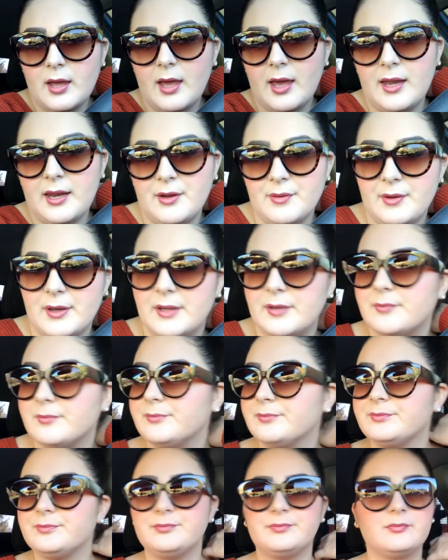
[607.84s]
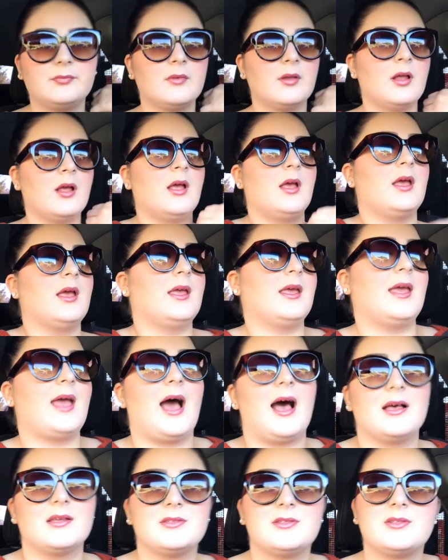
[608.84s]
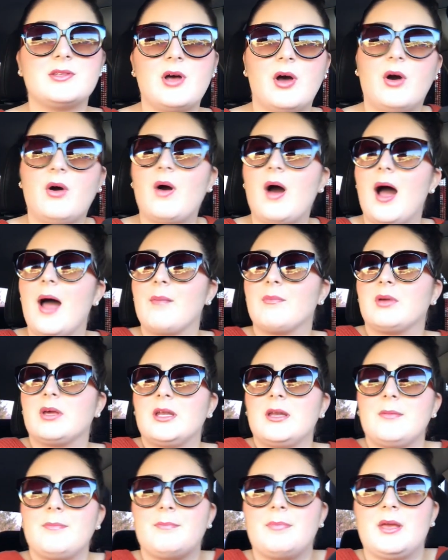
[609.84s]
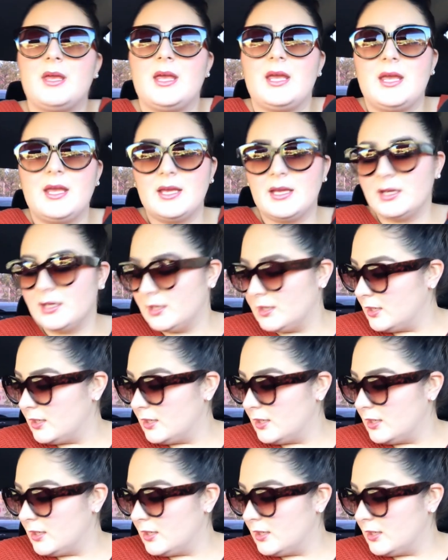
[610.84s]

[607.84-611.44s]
Anyway, yeah, so I'm going to be